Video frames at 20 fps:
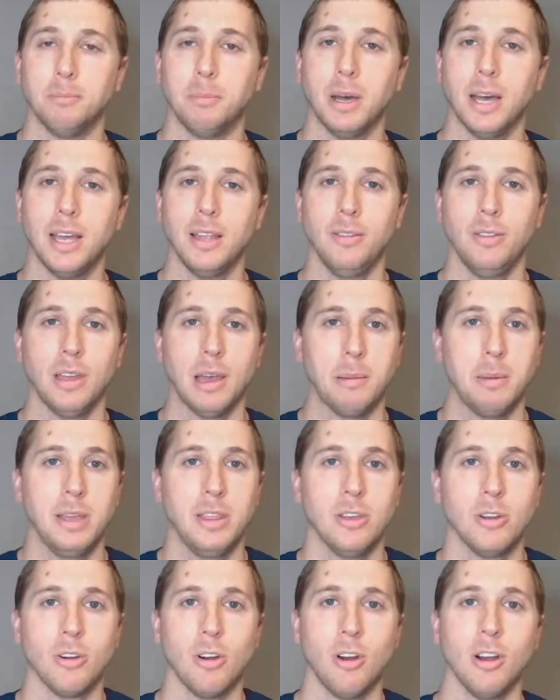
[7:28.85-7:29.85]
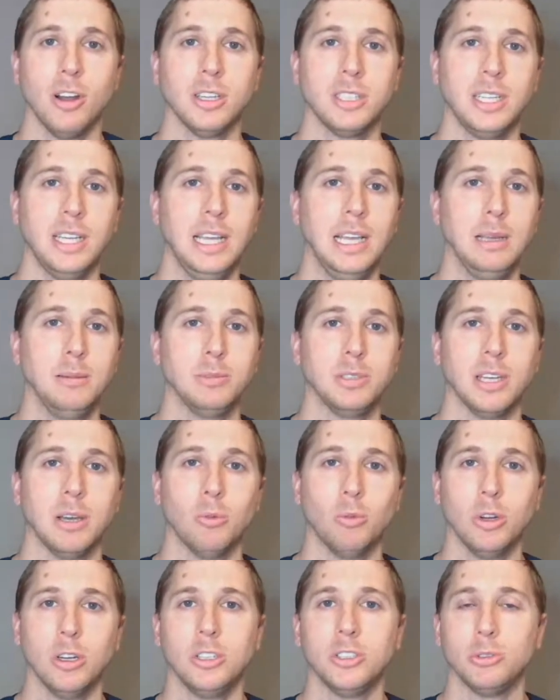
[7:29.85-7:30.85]
But, I mean, there are teams
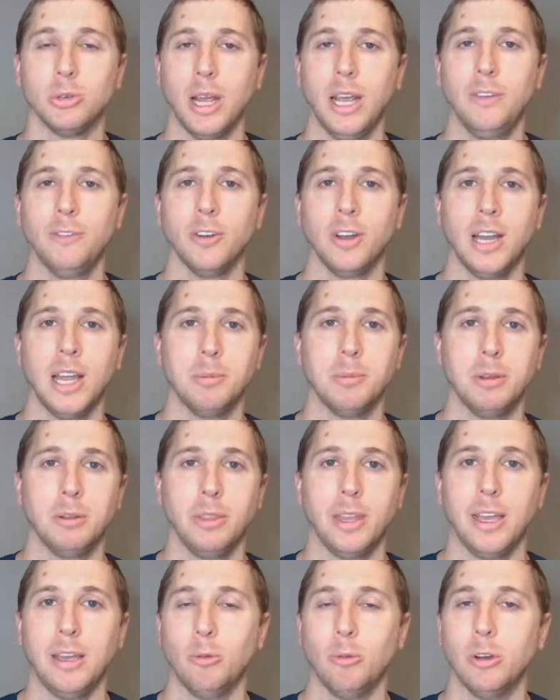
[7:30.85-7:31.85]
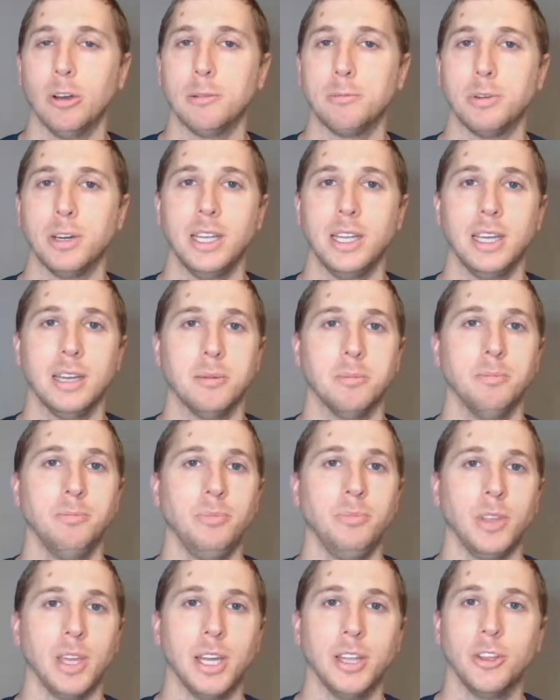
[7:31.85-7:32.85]
that will trade for him. They will put him
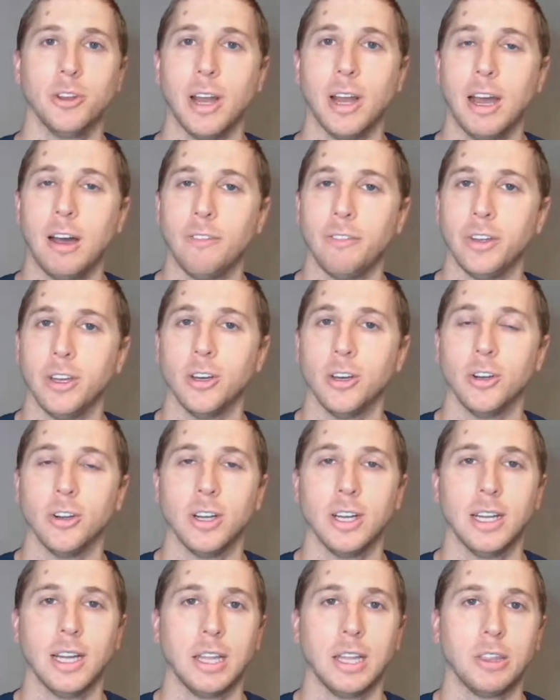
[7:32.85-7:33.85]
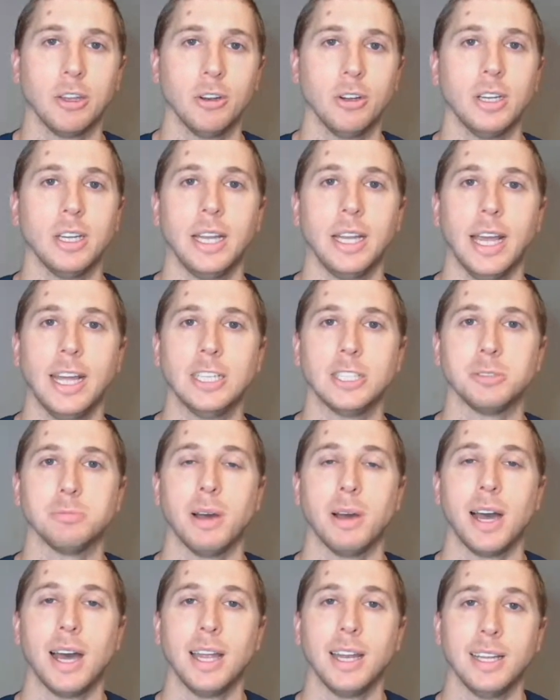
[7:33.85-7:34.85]
in their outfield or at their DH
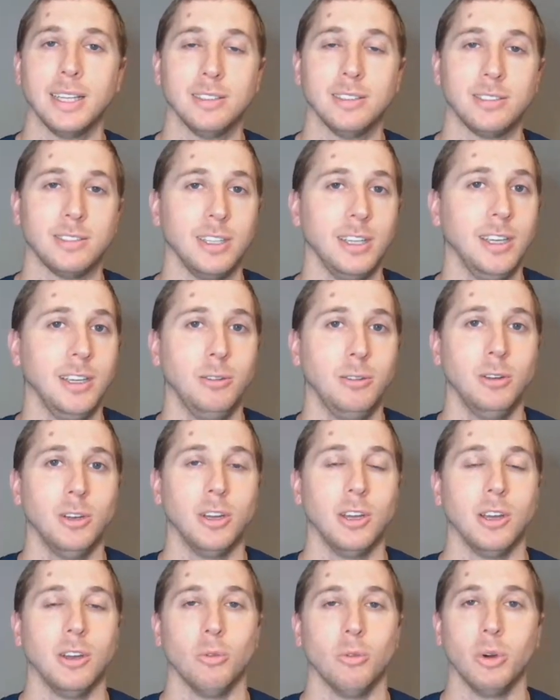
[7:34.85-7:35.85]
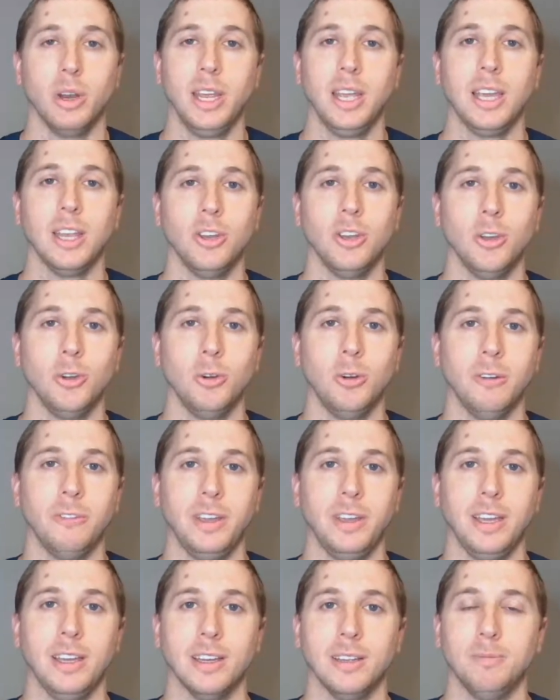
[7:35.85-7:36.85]
spot and see what he can do,
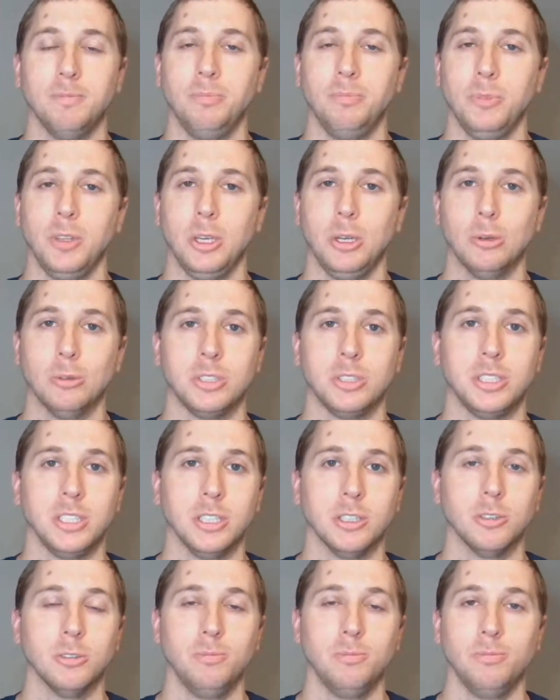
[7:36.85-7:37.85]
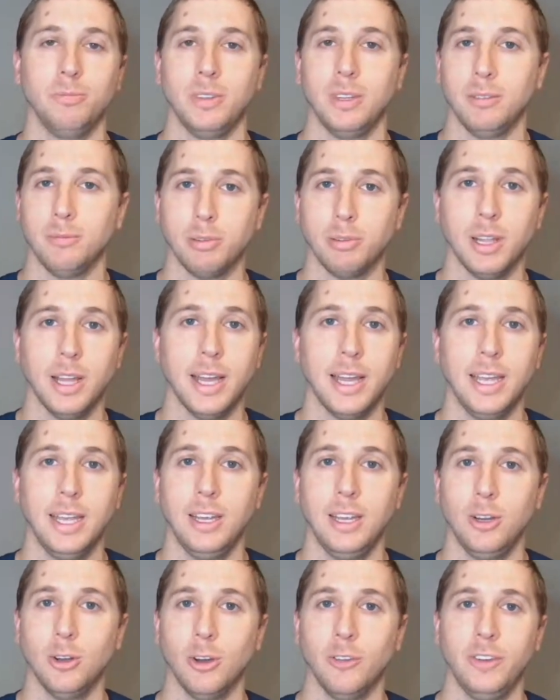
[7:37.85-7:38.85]
if he can, you know, still
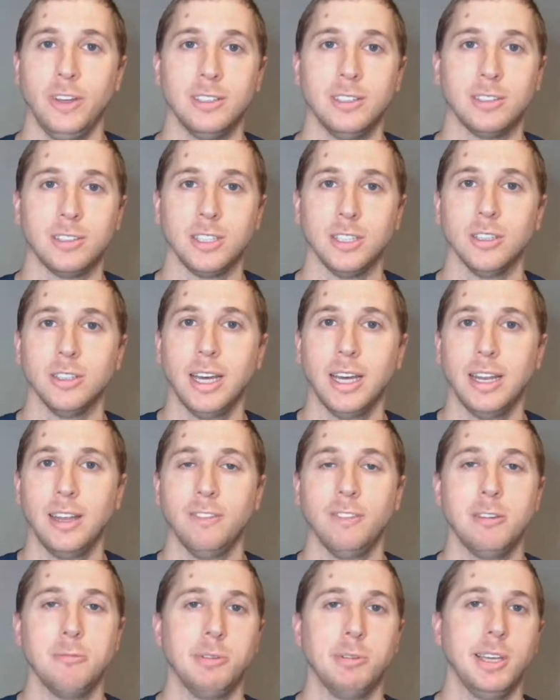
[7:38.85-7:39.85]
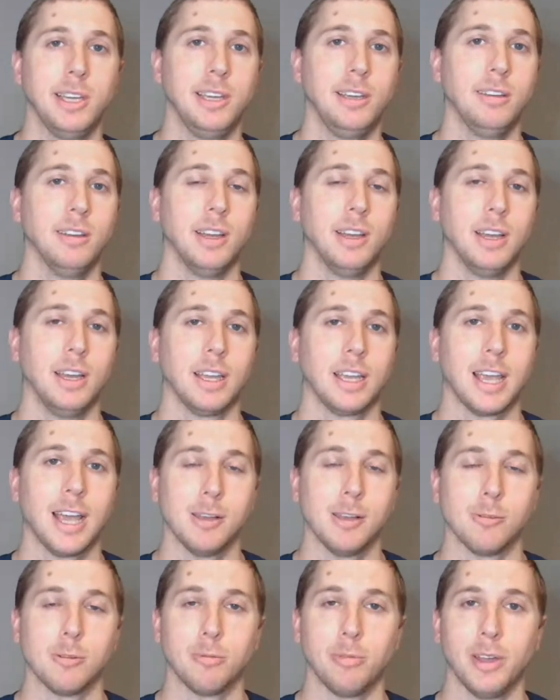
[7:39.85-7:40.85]
play, you know, if he's still that MVP
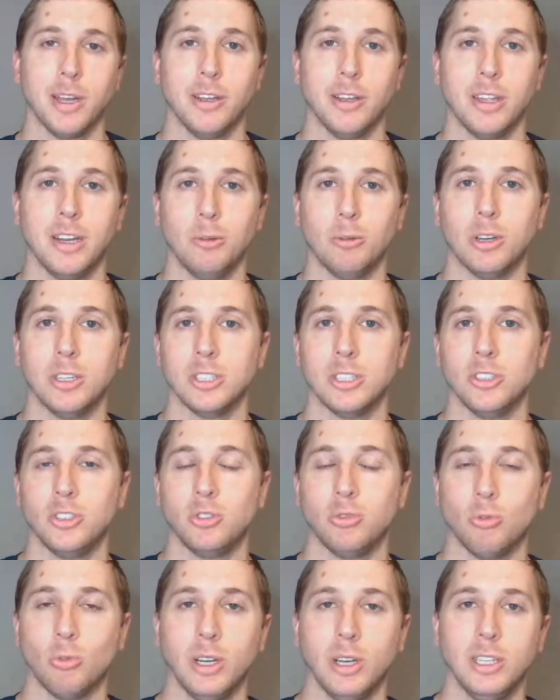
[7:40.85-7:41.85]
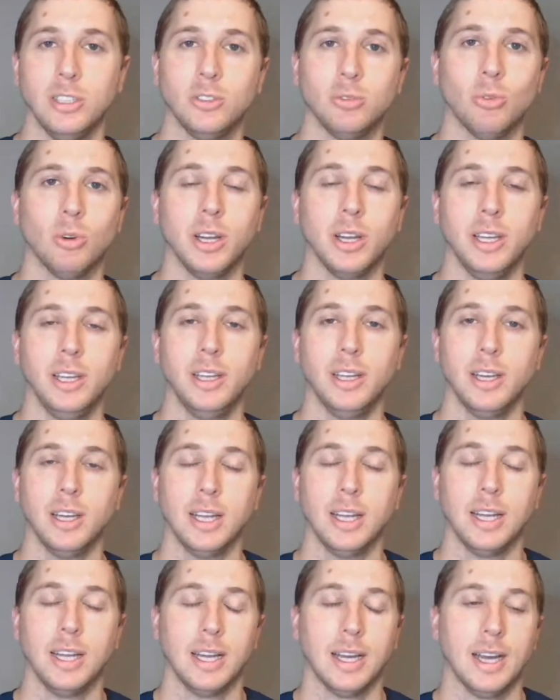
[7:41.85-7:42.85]
caliber player that he was in 2020.
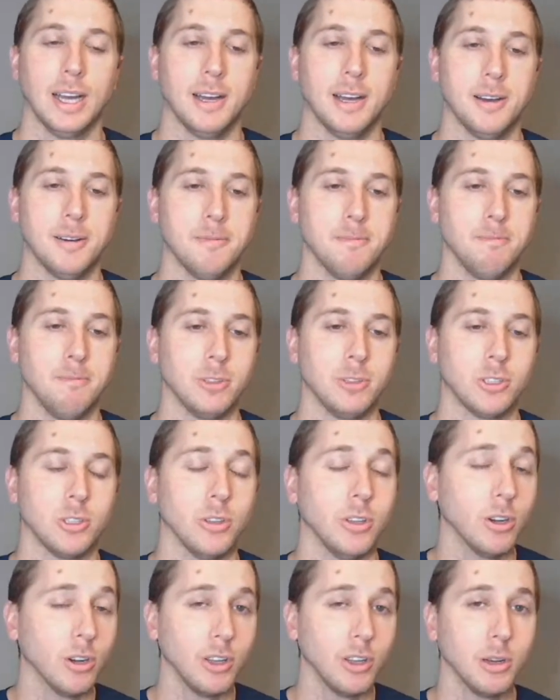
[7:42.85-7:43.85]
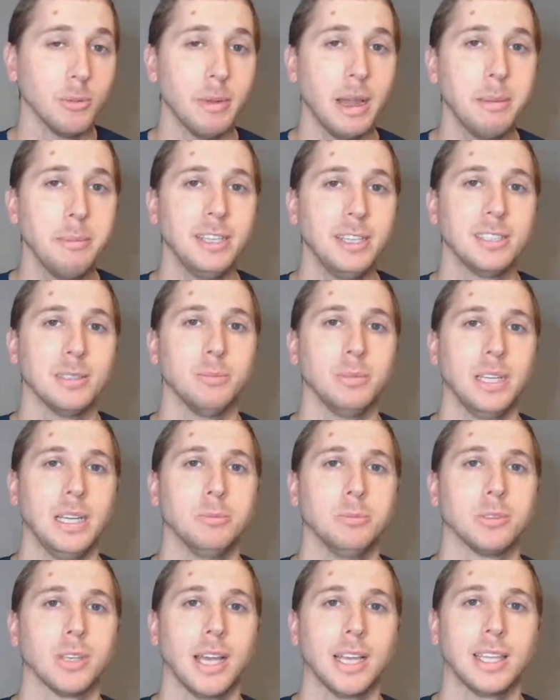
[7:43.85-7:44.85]
So there may be some
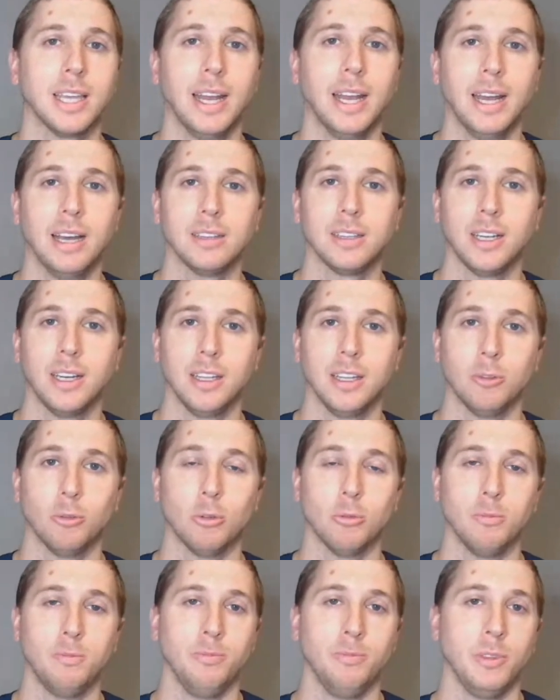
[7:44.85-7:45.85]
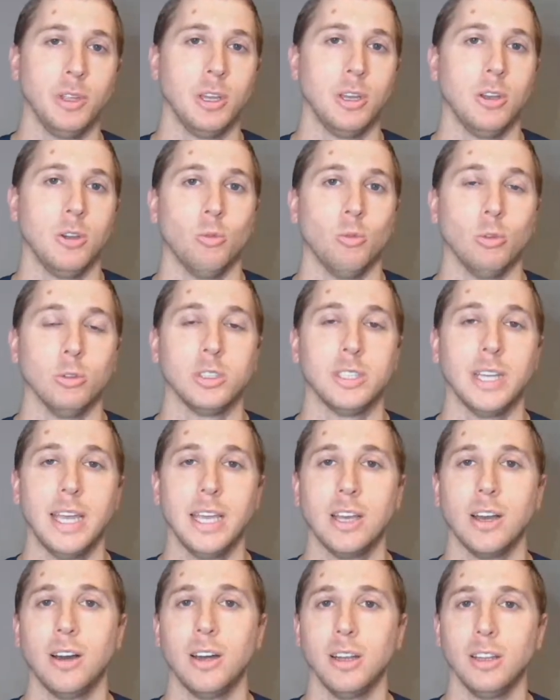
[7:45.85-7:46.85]
teams like that out there that will
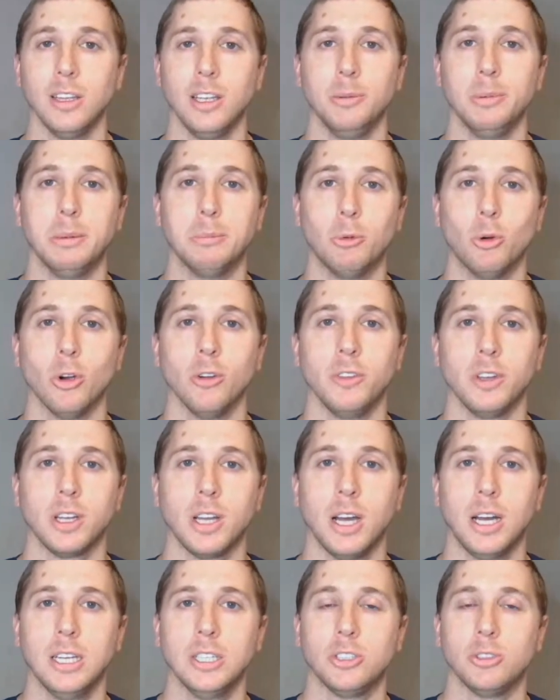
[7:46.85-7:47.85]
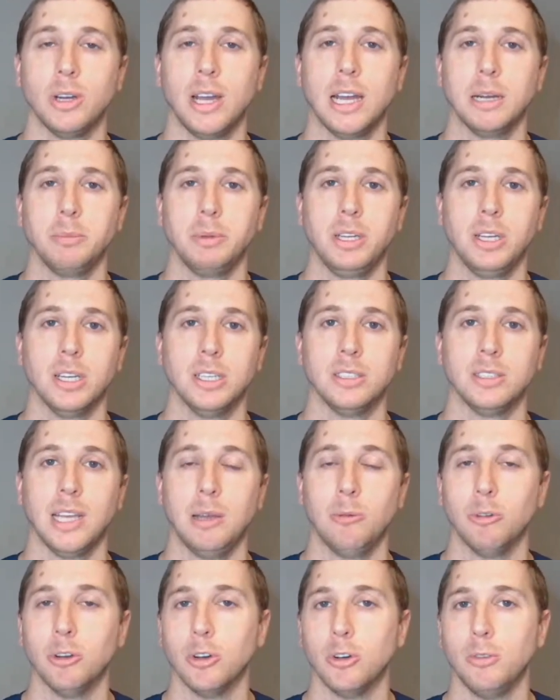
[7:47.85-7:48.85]
take on a little bit more of the contract because
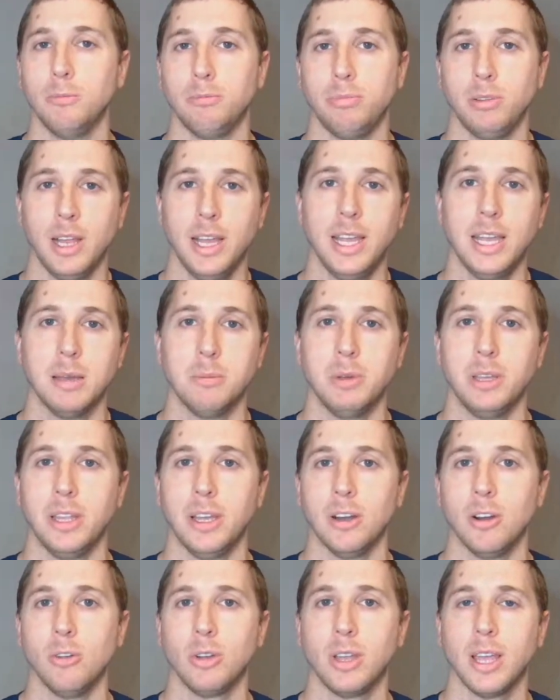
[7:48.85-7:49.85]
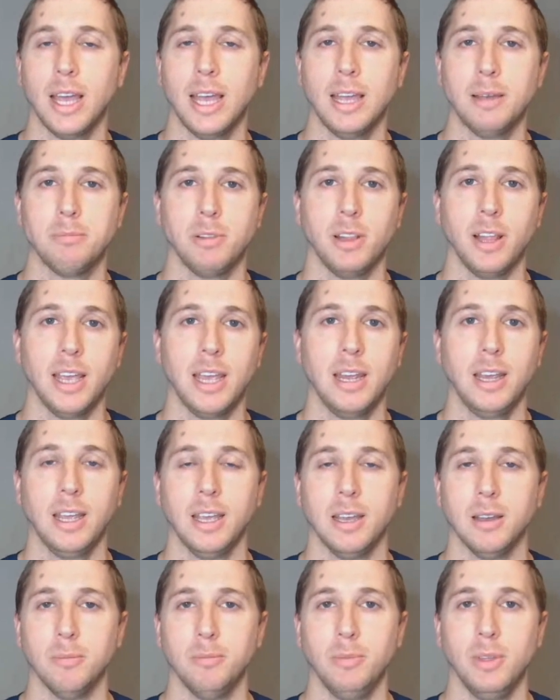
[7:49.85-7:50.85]
they will play him and they're okay playing
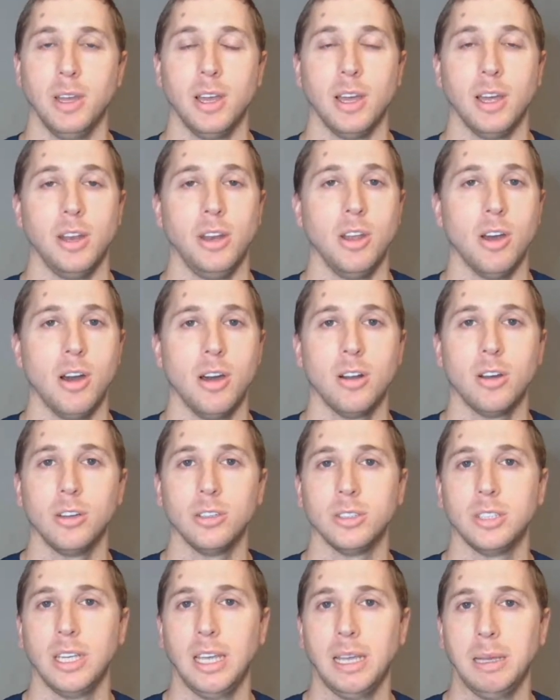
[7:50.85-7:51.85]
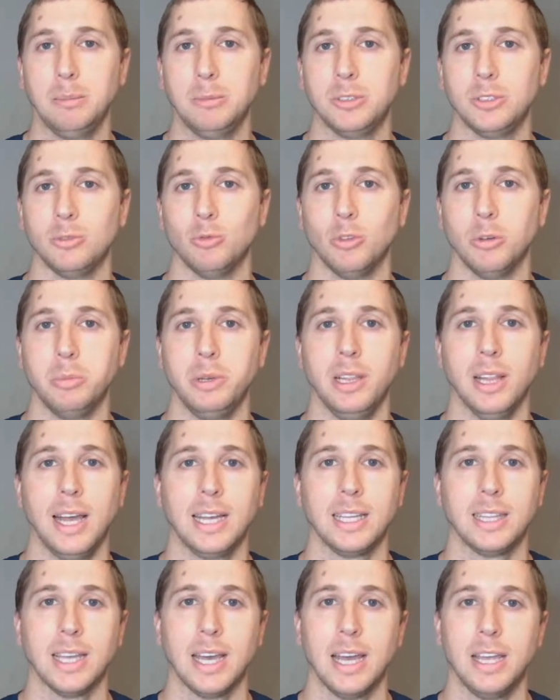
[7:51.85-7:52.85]
him. Not all teams will be
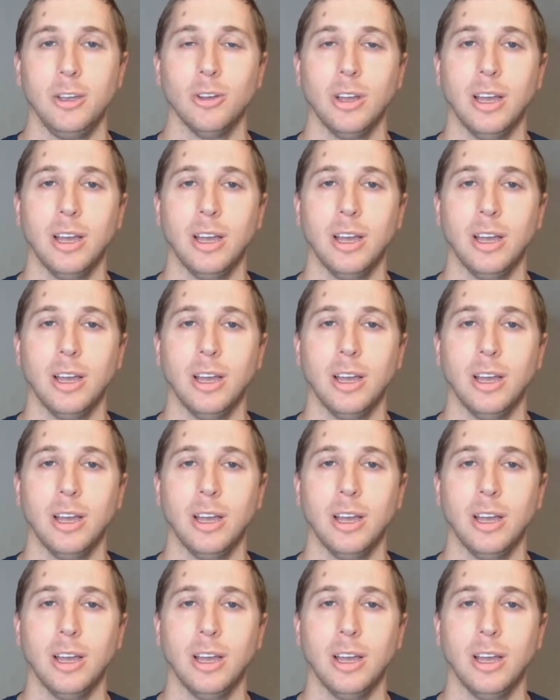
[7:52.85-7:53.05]
like that.